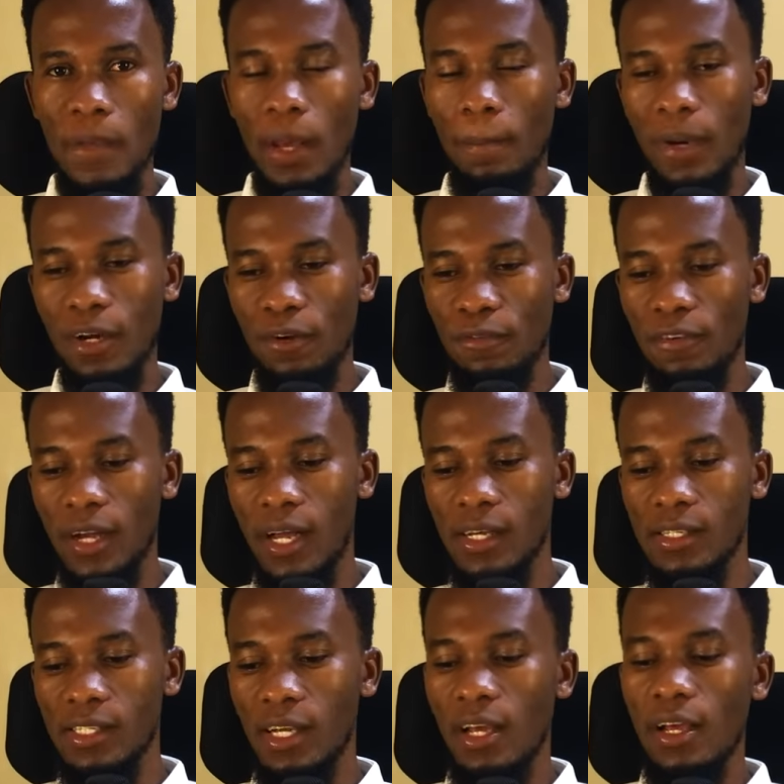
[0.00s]
Matter of
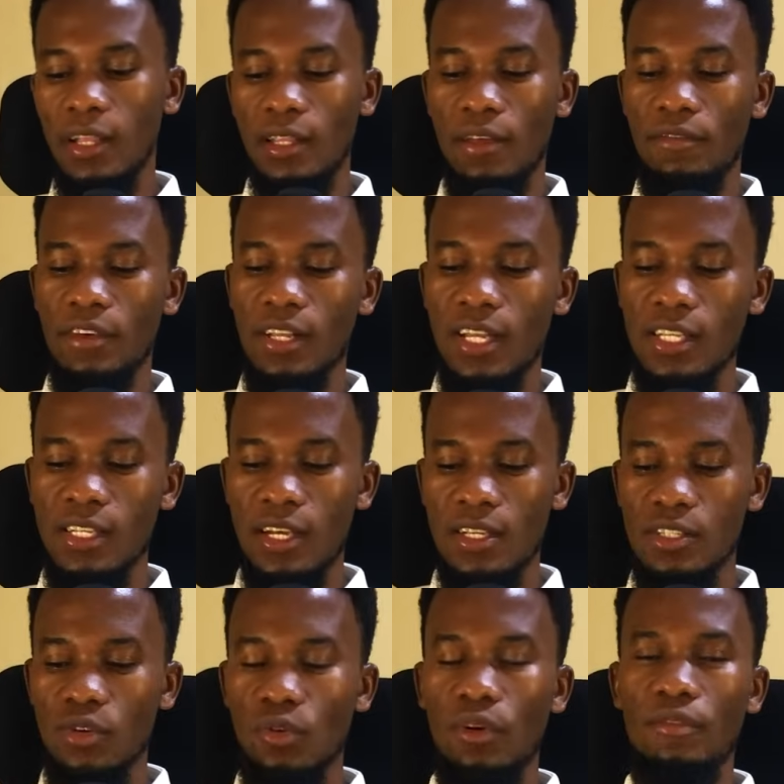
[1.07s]
fact, the
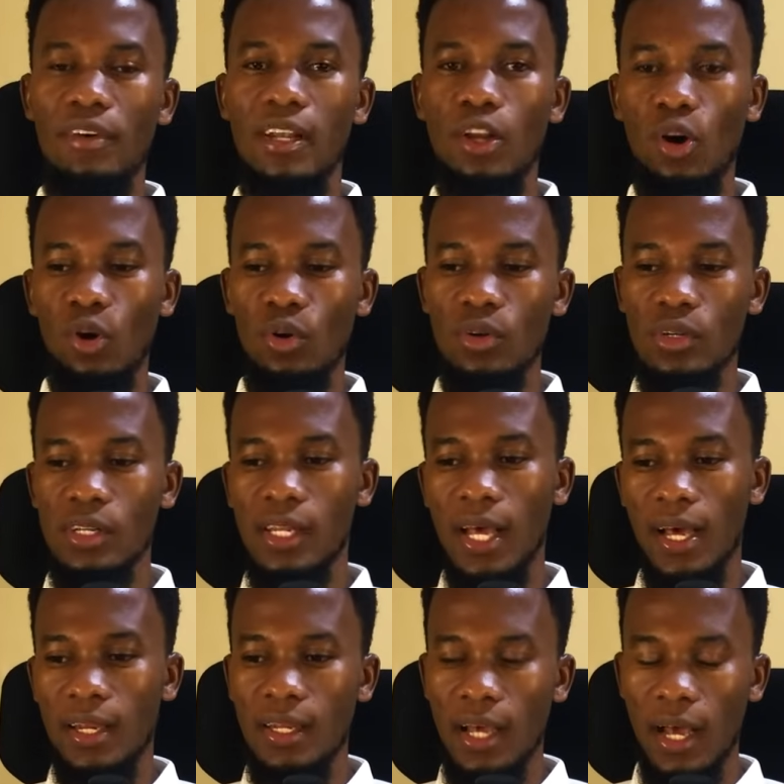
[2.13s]
villagers who even own
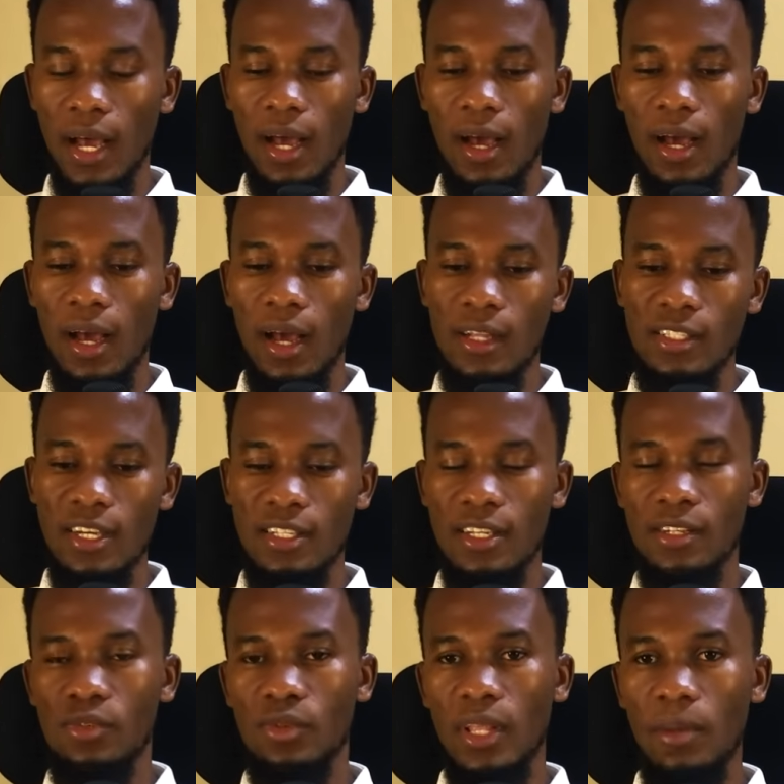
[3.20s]
land uh,
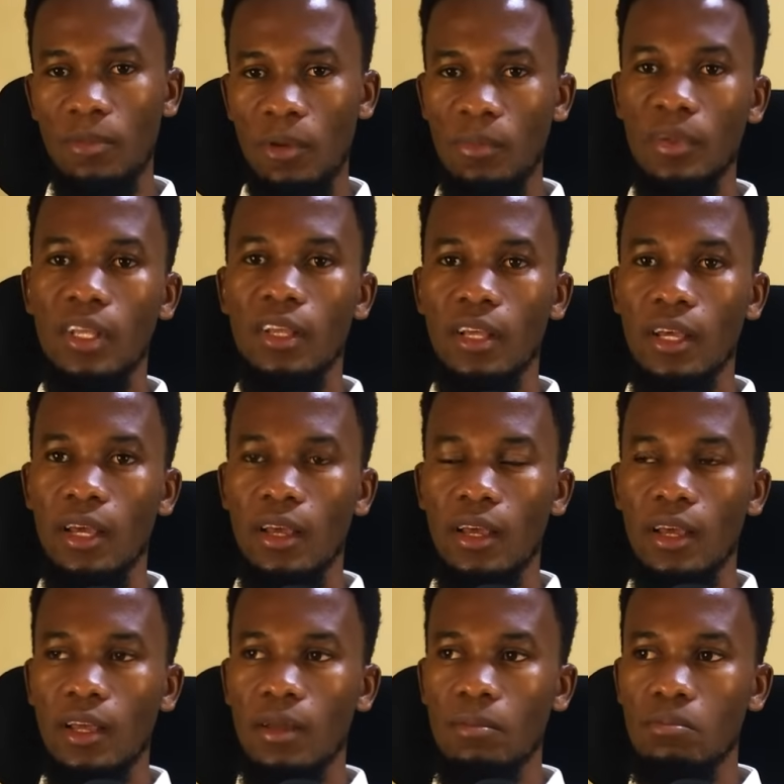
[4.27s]
adjacent to them, maybe
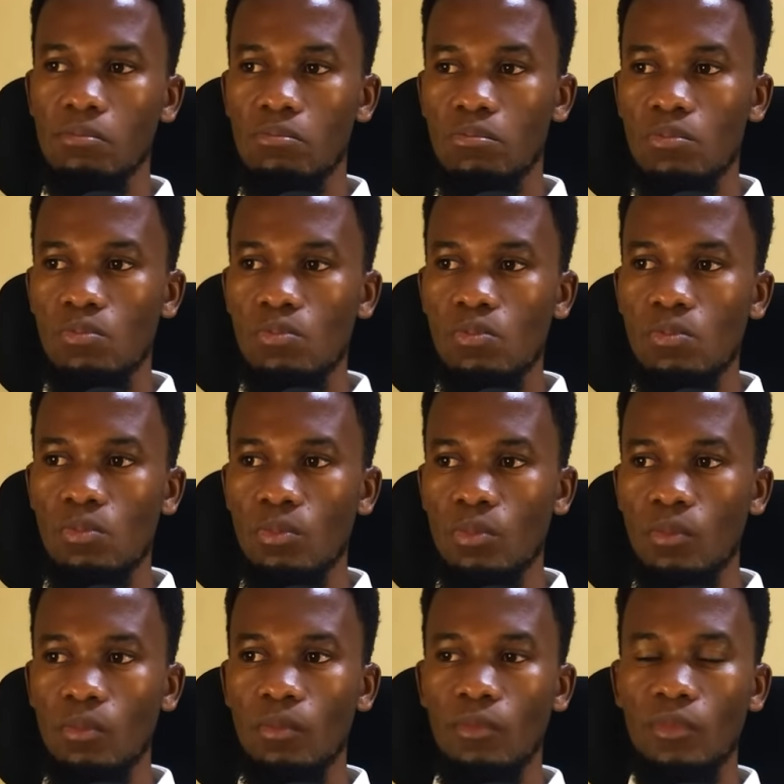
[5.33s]

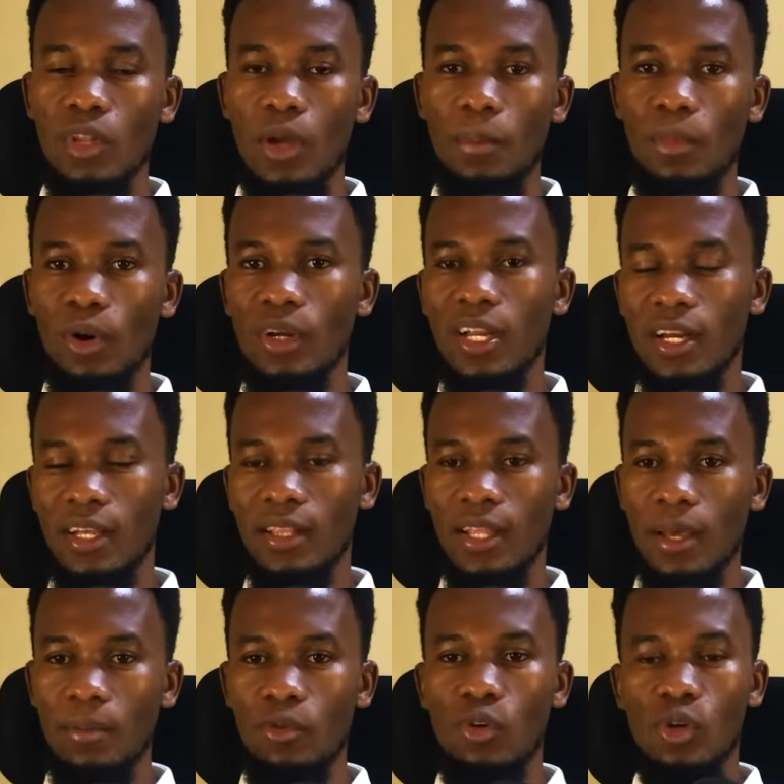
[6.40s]
mm, bordering
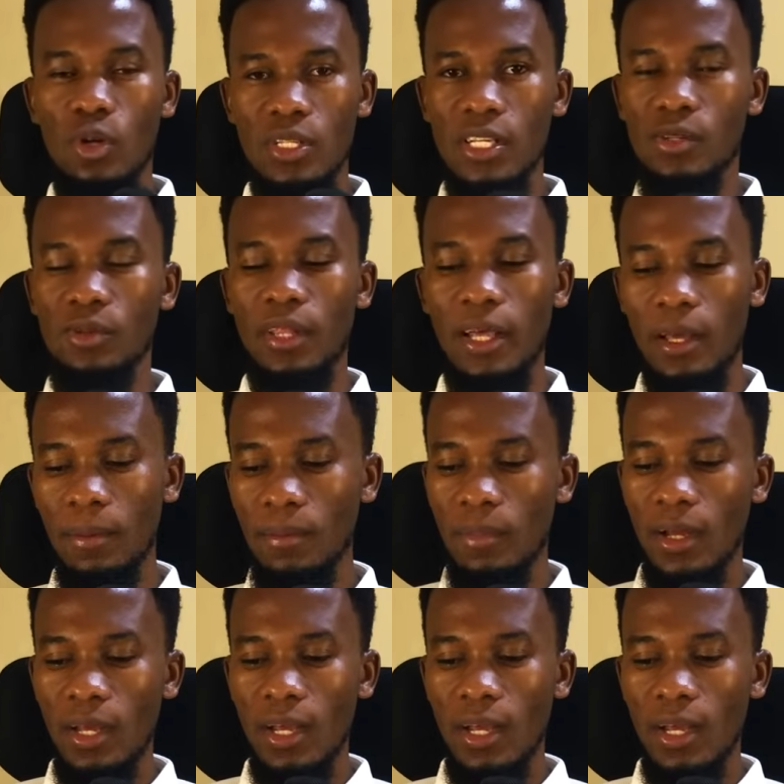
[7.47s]
them, closer to them,